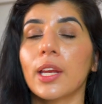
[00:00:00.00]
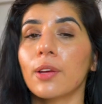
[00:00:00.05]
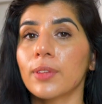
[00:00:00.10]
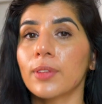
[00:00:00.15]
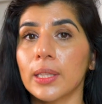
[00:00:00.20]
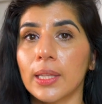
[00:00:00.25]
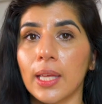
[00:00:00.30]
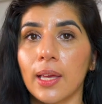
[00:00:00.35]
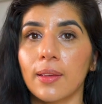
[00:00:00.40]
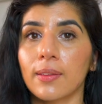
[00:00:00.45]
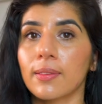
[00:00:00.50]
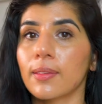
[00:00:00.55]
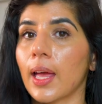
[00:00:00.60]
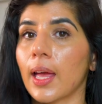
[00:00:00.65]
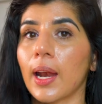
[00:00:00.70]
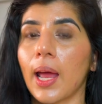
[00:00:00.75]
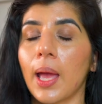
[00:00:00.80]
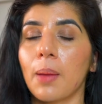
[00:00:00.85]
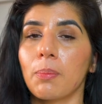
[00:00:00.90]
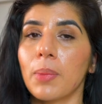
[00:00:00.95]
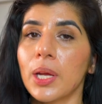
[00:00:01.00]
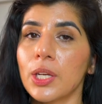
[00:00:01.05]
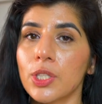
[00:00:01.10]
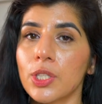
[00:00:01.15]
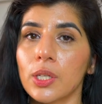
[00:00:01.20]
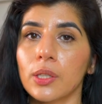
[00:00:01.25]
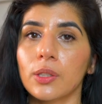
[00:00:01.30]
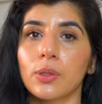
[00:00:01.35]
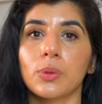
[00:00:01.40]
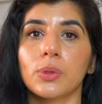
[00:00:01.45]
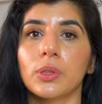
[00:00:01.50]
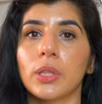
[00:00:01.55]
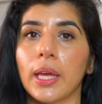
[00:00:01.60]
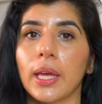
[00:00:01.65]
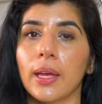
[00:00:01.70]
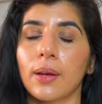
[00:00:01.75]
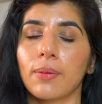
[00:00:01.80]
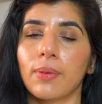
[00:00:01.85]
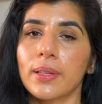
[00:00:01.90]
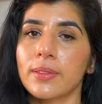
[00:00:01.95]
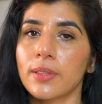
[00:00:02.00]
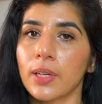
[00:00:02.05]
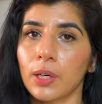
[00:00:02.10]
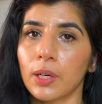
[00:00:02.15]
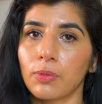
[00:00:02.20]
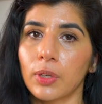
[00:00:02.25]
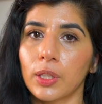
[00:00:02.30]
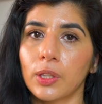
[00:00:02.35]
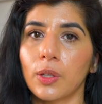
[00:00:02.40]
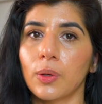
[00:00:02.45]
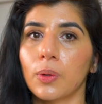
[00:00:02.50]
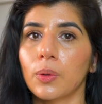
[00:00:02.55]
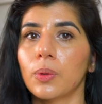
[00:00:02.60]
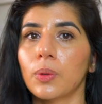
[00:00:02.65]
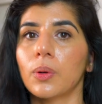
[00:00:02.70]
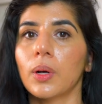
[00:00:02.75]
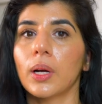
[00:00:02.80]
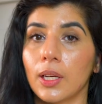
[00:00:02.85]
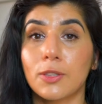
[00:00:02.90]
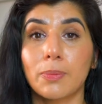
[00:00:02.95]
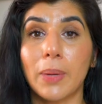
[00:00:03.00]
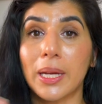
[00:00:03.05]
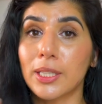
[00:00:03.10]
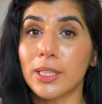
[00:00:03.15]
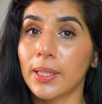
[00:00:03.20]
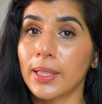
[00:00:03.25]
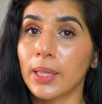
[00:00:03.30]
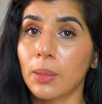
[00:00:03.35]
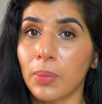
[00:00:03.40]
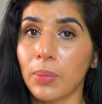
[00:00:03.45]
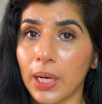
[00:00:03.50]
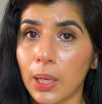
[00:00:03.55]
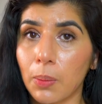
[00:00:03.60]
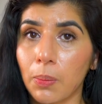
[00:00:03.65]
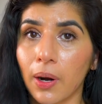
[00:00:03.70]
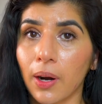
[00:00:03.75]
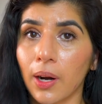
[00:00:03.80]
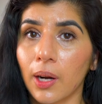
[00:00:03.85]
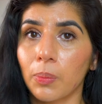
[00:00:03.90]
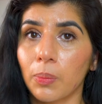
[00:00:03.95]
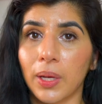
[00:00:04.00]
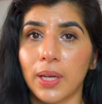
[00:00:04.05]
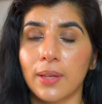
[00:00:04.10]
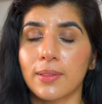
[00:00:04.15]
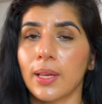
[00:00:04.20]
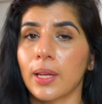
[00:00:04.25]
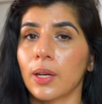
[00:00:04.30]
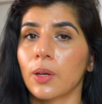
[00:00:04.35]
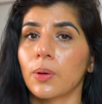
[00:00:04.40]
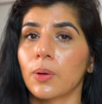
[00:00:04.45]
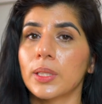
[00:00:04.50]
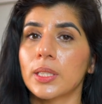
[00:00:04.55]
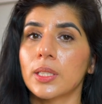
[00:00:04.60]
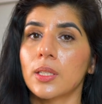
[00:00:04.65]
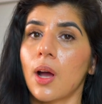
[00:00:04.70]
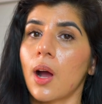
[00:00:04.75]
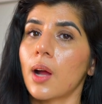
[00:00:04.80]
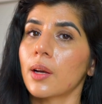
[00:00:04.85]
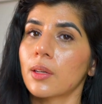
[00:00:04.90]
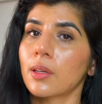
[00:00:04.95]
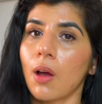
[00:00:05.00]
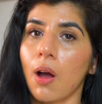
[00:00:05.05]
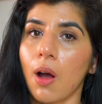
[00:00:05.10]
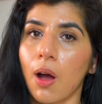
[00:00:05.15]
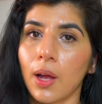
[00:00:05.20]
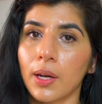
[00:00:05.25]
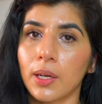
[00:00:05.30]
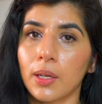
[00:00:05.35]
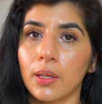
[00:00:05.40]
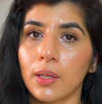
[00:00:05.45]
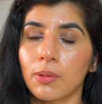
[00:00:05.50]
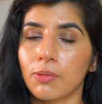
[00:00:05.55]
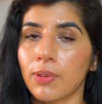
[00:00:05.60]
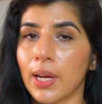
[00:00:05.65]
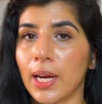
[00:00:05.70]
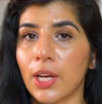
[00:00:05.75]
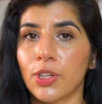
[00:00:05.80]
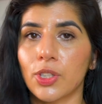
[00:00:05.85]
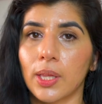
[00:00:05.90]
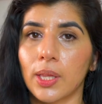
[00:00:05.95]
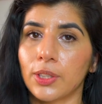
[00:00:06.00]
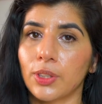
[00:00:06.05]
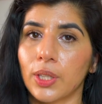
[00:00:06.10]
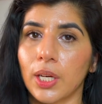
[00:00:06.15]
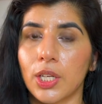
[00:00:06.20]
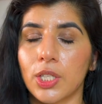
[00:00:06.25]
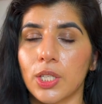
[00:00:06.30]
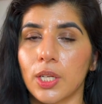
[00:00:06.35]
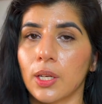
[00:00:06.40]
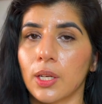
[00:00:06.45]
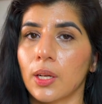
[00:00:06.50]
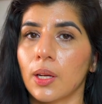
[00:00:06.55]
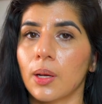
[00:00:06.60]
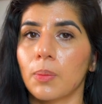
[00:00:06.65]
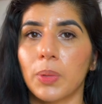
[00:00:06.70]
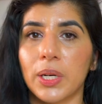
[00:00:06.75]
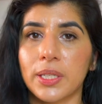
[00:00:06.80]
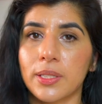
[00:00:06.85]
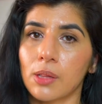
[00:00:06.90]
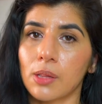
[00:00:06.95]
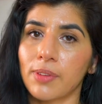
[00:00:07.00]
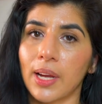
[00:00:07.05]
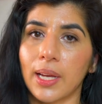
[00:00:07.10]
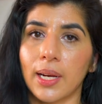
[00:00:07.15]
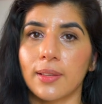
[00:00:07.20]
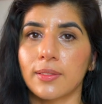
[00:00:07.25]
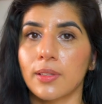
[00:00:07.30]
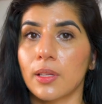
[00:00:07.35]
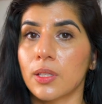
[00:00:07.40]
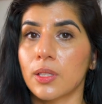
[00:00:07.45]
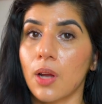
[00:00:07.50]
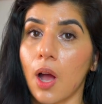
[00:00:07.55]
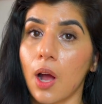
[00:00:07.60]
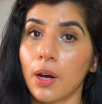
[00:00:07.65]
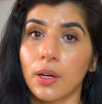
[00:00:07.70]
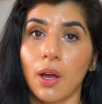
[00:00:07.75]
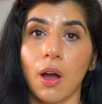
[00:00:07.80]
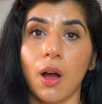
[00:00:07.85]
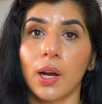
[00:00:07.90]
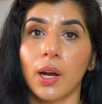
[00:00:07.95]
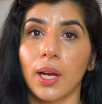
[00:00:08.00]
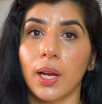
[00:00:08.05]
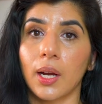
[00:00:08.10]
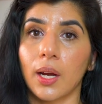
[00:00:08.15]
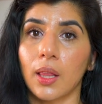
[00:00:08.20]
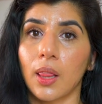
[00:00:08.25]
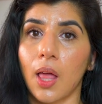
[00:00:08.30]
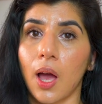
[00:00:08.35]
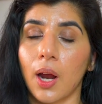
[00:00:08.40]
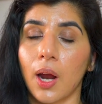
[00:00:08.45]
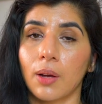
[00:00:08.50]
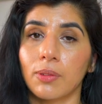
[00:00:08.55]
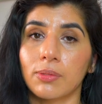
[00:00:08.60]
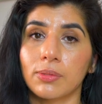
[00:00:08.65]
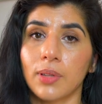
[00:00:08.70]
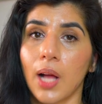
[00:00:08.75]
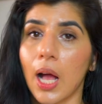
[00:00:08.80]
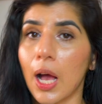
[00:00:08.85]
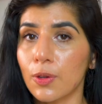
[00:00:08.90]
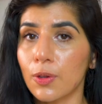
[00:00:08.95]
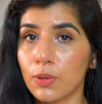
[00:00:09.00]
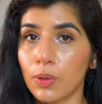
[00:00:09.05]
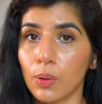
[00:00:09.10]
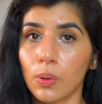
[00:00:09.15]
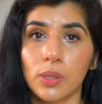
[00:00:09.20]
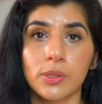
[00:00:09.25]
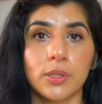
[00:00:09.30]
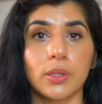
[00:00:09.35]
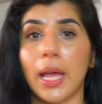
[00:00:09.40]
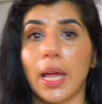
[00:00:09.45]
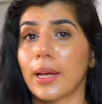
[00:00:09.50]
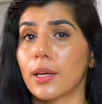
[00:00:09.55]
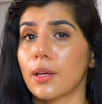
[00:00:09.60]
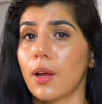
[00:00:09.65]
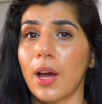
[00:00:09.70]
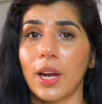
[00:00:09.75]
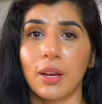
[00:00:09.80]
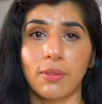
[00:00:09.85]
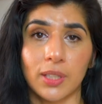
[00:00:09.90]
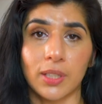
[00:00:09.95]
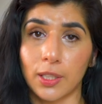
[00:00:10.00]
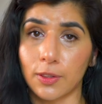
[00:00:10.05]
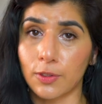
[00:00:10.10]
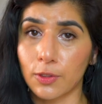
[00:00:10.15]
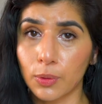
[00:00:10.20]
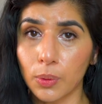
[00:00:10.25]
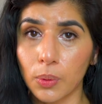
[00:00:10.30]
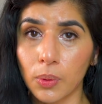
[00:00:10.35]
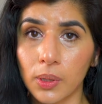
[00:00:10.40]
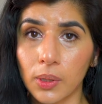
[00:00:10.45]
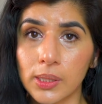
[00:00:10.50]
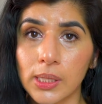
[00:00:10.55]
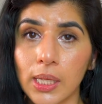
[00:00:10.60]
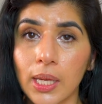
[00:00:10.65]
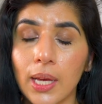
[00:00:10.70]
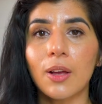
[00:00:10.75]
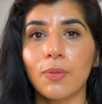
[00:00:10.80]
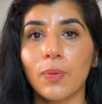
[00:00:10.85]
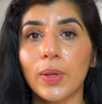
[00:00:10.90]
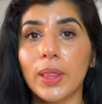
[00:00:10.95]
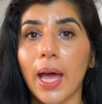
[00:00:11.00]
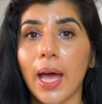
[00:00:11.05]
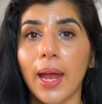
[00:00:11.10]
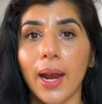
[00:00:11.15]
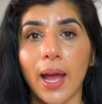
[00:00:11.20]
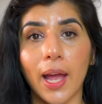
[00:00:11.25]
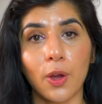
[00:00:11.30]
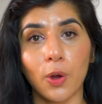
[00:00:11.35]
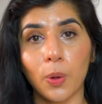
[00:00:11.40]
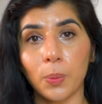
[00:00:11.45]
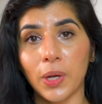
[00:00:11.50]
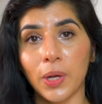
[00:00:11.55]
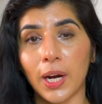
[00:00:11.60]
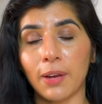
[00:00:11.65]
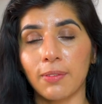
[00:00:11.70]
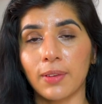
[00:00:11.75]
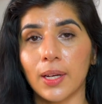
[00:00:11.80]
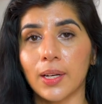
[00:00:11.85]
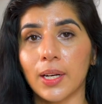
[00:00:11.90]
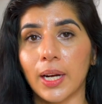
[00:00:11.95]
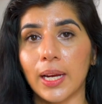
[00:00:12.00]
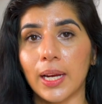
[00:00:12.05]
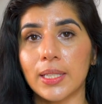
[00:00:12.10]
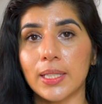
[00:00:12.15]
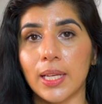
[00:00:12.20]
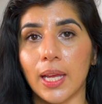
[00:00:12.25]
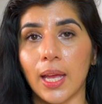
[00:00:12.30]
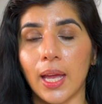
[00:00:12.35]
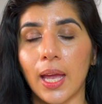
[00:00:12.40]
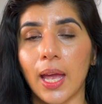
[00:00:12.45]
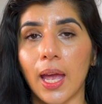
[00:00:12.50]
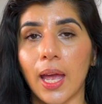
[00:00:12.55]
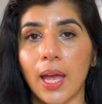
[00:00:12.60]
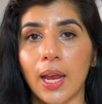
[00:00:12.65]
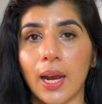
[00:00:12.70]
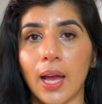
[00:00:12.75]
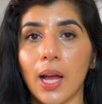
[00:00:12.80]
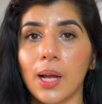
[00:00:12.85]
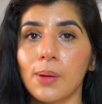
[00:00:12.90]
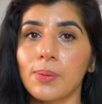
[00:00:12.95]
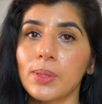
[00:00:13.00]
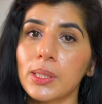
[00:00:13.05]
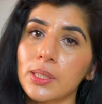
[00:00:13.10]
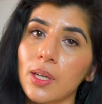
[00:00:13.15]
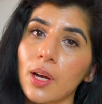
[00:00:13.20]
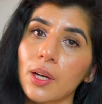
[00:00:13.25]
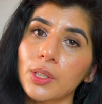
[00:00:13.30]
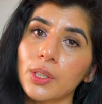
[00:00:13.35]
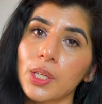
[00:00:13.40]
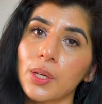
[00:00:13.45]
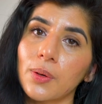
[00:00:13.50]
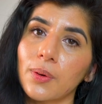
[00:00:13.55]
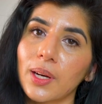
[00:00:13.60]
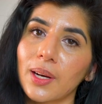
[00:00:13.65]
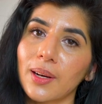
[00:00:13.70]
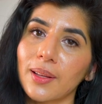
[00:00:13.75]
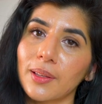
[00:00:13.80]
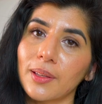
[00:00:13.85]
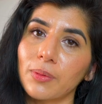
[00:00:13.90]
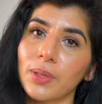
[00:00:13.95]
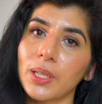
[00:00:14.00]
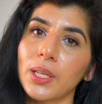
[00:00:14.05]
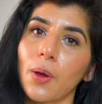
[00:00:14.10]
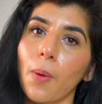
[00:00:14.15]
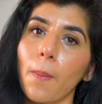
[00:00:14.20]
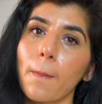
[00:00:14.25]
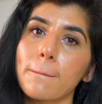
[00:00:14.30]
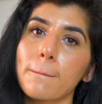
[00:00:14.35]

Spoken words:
of the things that I mentioned, do they resonate with you? Especially the money part, because I know it's not taught. Financial education, personal finance is not taught in a lot of households and not even in school. With that, I hope you're having a great day, and I will talk to you in another video.